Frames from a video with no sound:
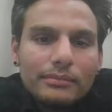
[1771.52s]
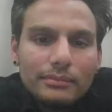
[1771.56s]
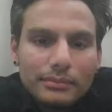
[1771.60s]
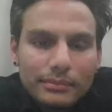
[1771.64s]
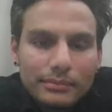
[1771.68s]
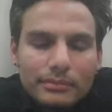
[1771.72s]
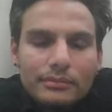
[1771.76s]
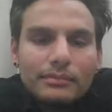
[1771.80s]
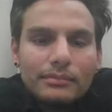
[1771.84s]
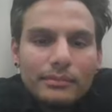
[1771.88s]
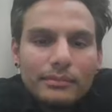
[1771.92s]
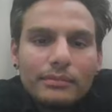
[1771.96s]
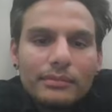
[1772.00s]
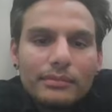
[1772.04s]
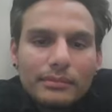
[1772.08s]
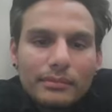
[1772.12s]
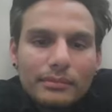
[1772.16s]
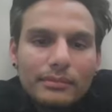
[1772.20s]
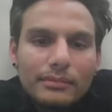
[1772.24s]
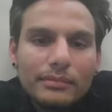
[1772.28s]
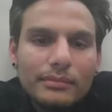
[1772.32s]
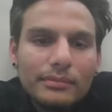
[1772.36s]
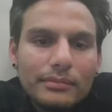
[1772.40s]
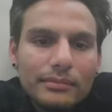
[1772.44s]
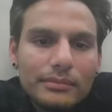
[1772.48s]

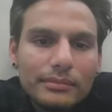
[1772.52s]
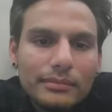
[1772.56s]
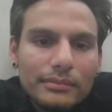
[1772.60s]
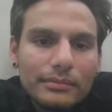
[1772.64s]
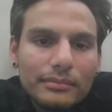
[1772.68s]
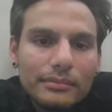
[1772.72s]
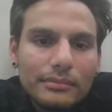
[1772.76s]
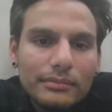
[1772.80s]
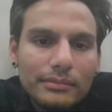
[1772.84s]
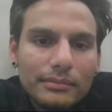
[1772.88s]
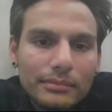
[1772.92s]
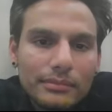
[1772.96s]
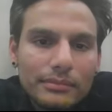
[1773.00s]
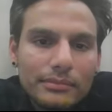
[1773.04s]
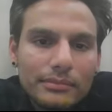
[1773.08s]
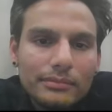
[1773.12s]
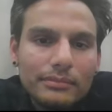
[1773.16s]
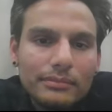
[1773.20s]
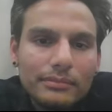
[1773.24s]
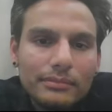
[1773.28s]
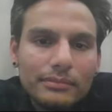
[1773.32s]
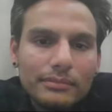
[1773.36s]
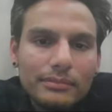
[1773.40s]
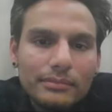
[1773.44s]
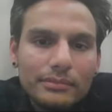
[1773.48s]

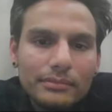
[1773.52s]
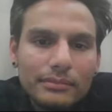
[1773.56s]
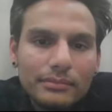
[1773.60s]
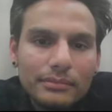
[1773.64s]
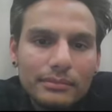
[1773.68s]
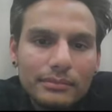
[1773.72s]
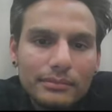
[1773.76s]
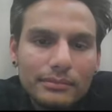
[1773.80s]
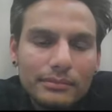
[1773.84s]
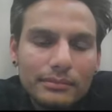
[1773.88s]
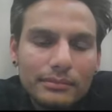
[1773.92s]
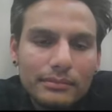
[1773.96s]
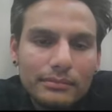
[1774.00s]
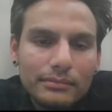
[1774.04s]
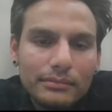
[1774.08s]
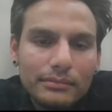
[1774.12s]
This person isn't speaking.